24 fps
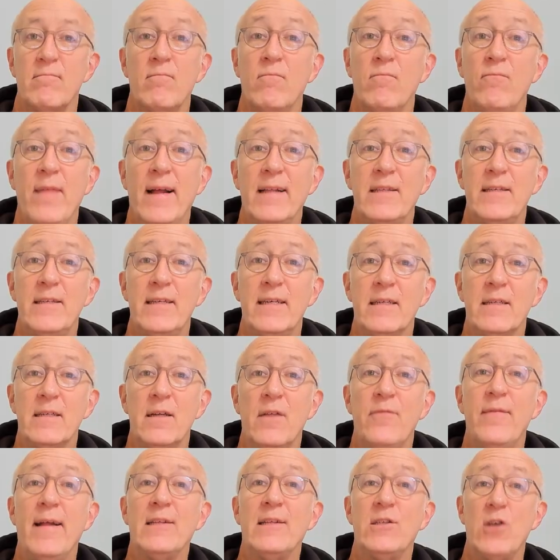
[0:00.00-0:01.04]
That's it.
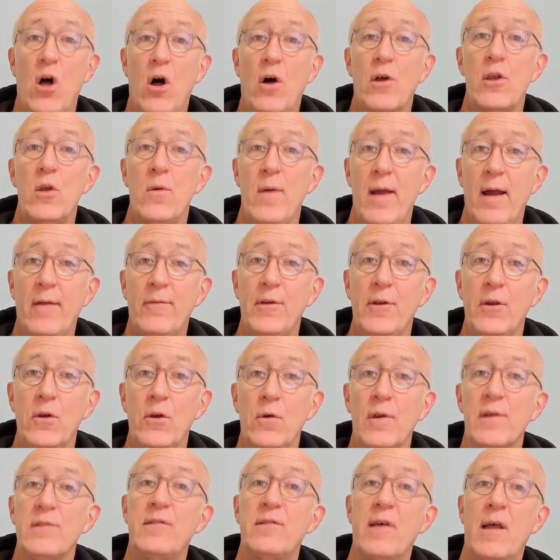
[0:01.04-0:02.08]
That's all you have to do
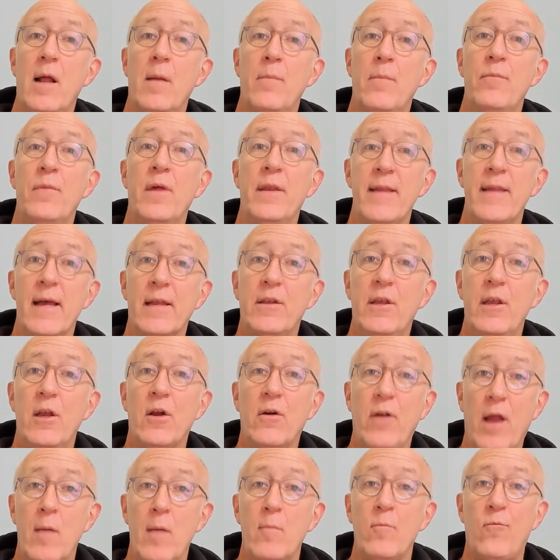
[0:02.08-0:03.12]
to set up the
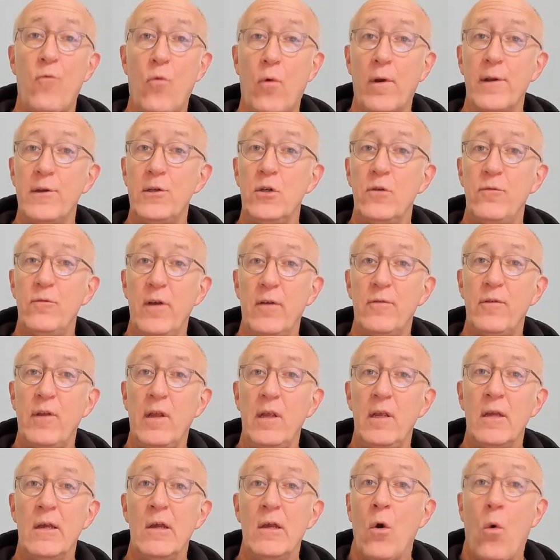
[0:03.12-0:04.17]
Netgear M4250
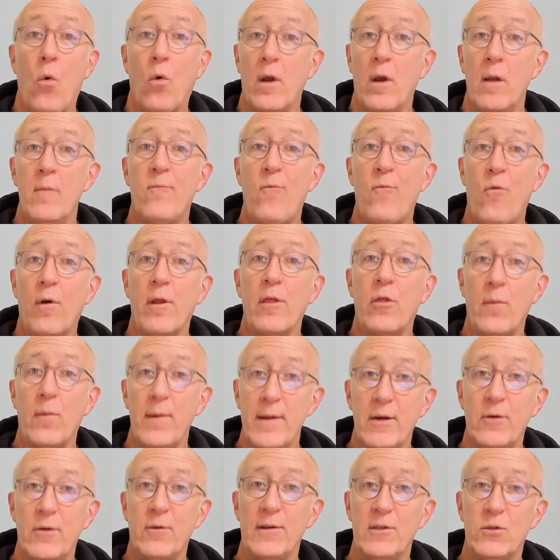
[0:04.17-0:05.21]
or
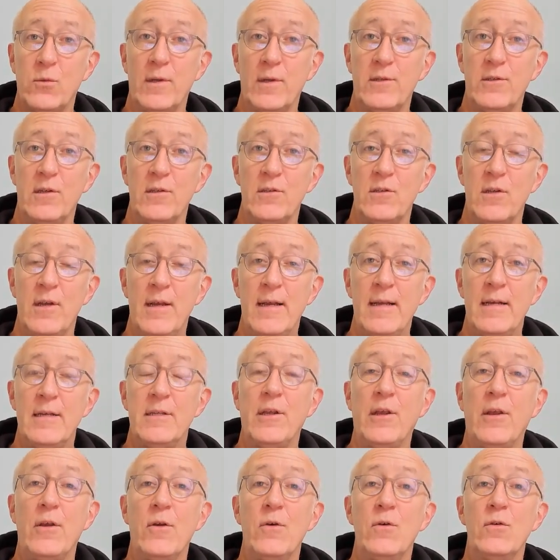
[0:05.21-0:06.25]
M4300 switches
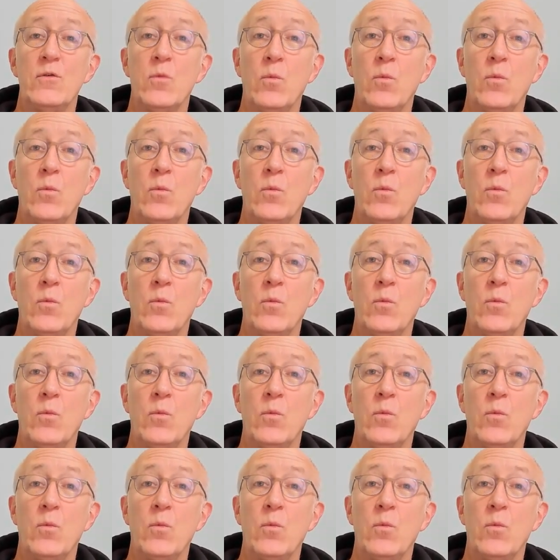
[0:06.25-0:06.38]
to use